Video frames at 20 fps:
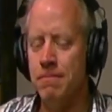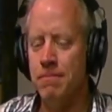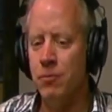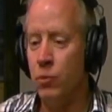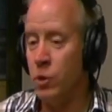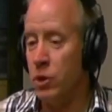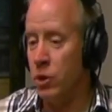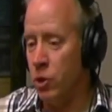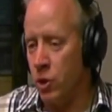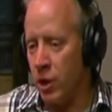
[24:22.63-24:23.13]

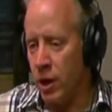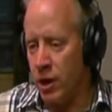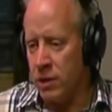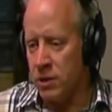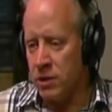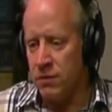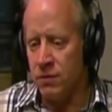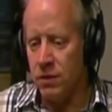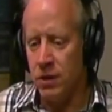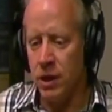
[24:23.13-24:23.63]
what you guys
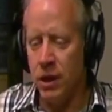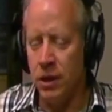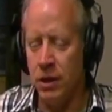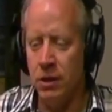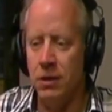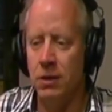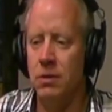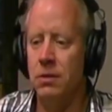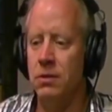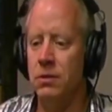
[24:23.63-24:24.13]
have
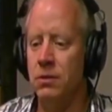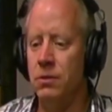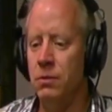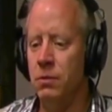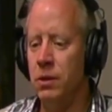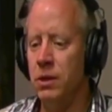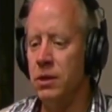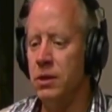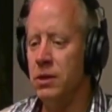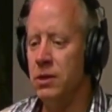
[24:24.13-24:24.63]
done,
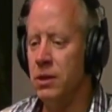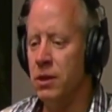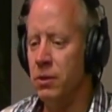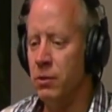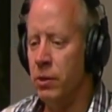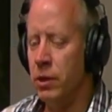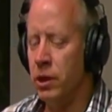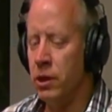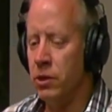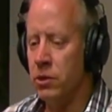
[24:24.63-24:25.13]
what
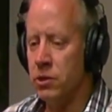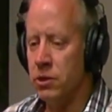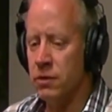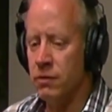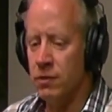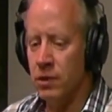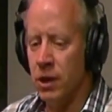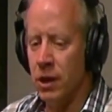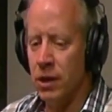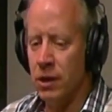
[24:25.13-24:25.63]
others have
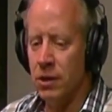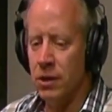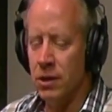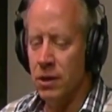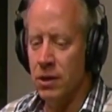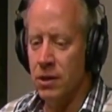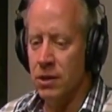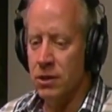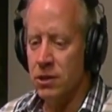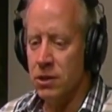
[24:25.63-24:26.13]
done,
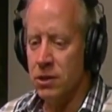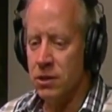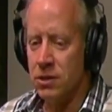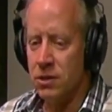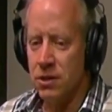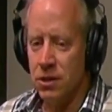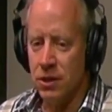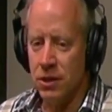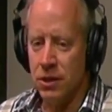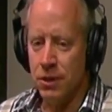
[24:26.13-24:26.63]
just the